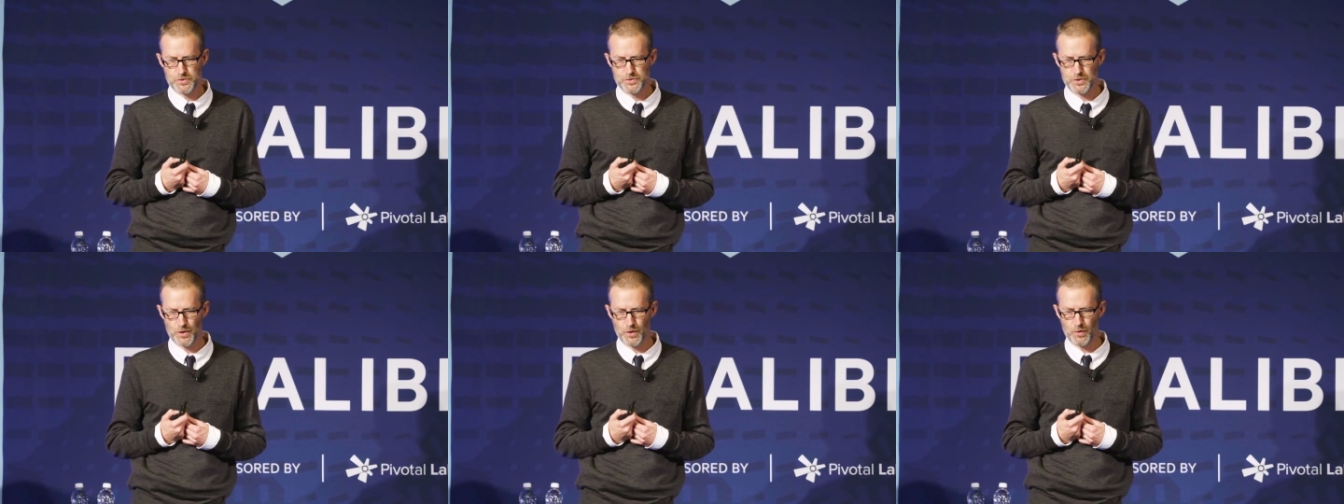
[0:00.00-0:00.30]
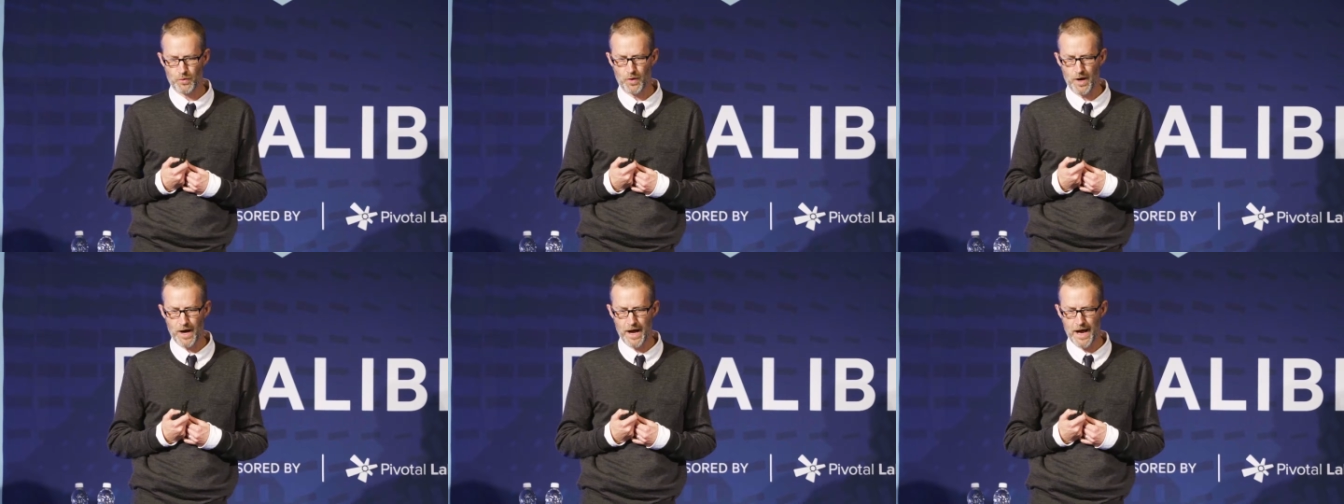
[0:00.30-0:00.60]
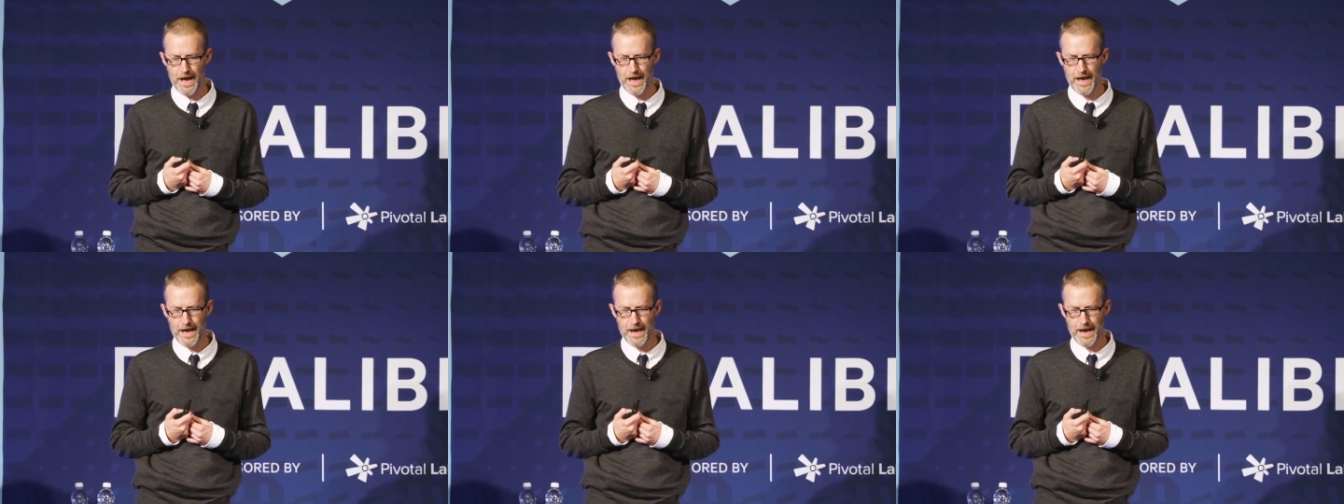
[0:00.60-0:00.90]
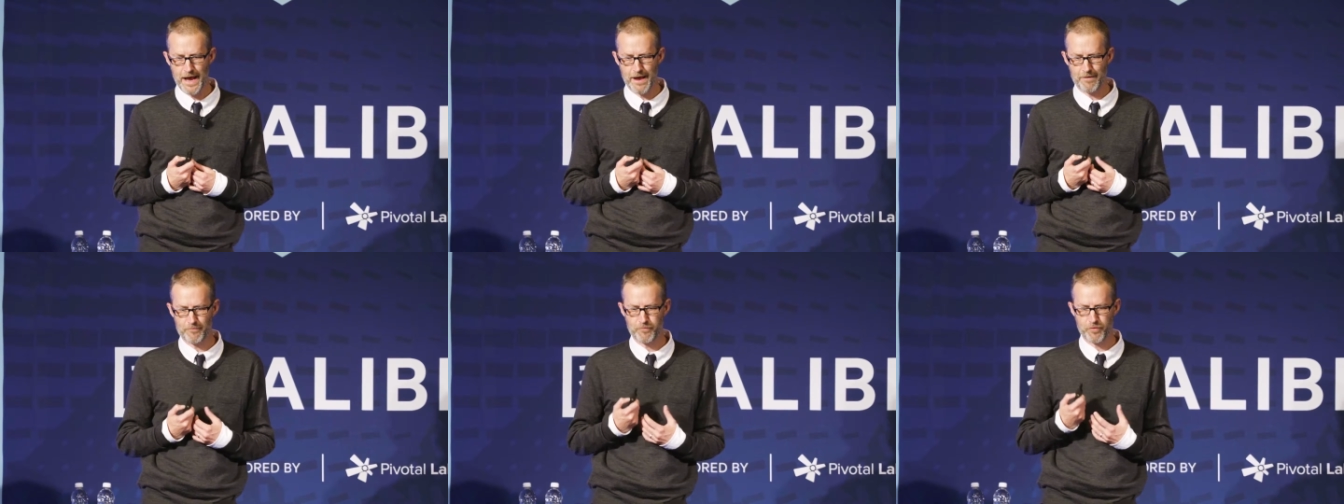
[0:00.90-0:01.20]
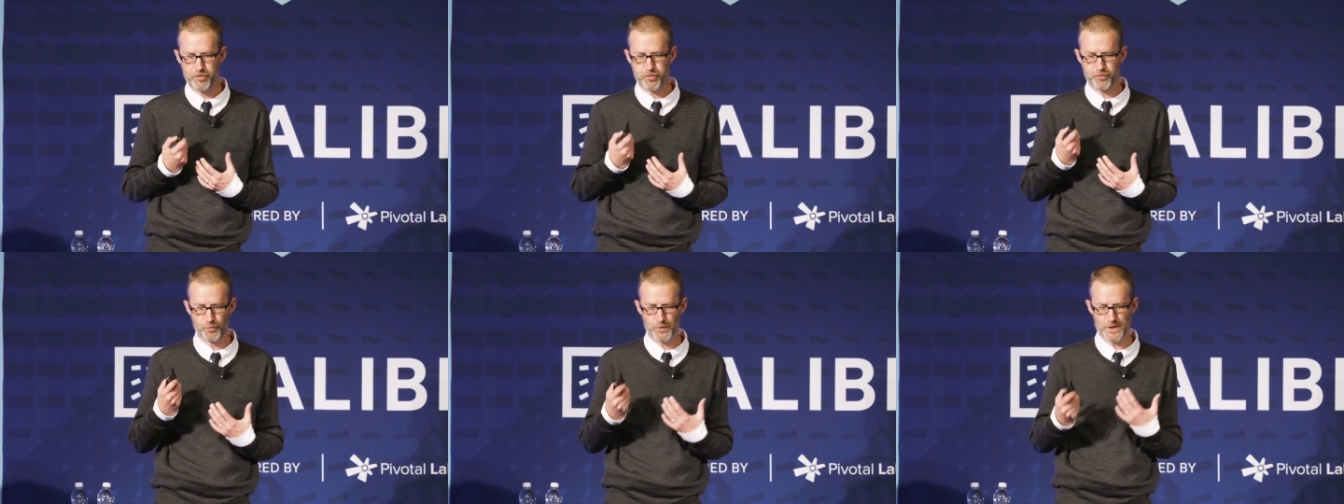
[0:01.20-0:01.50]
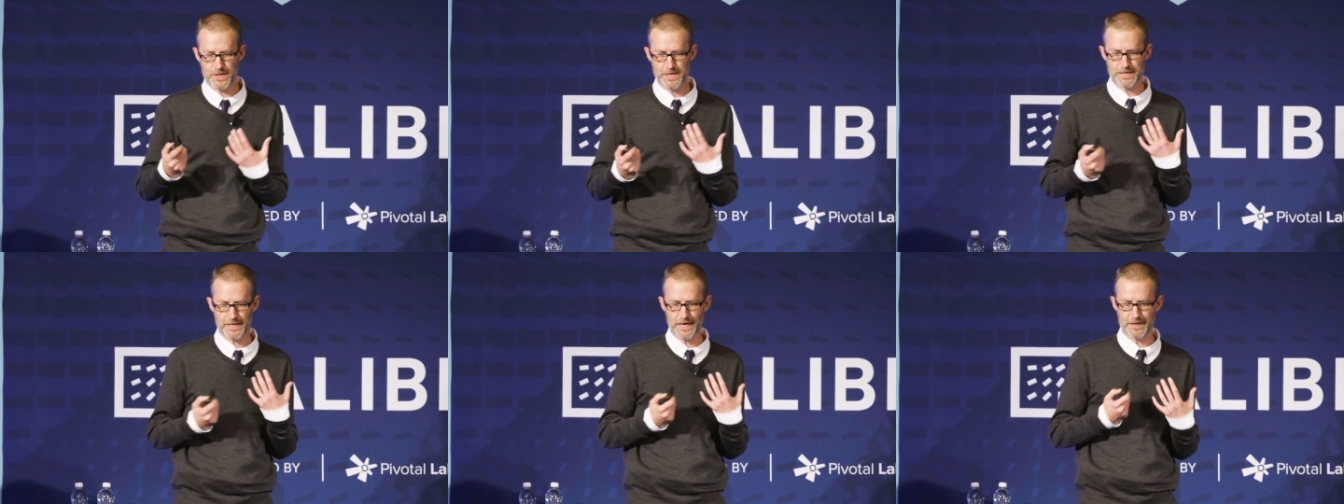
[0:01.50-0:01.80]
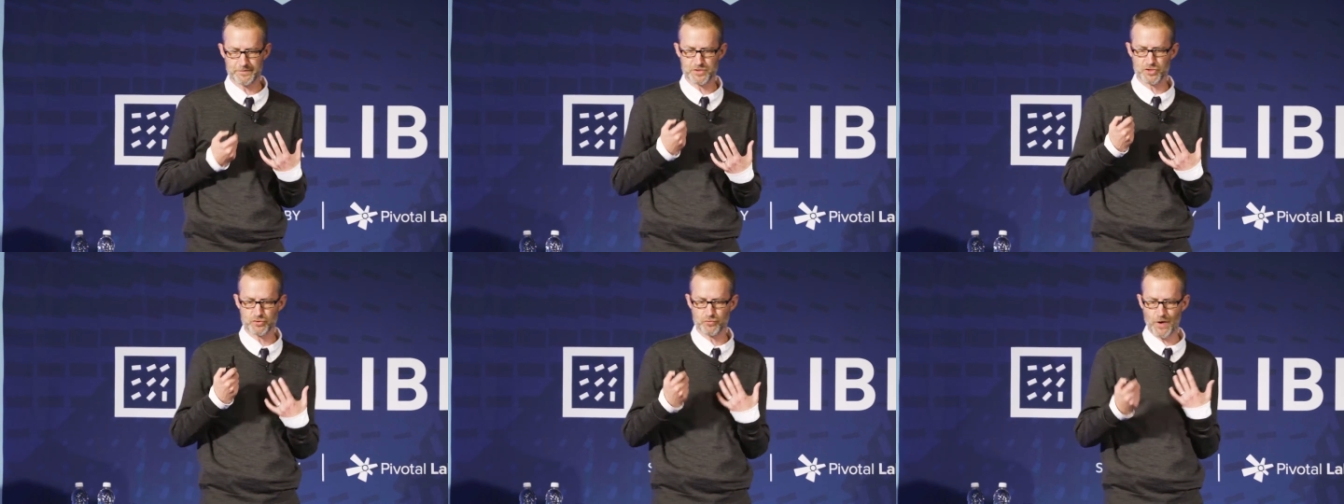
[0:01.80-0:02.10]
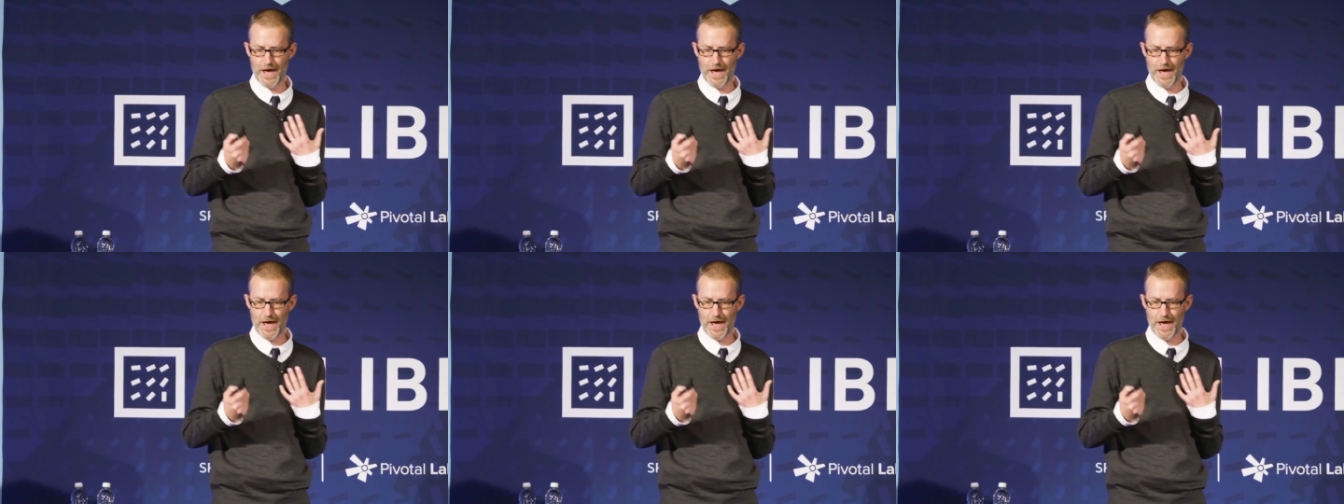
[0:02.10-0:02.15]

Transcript: So I have three kind of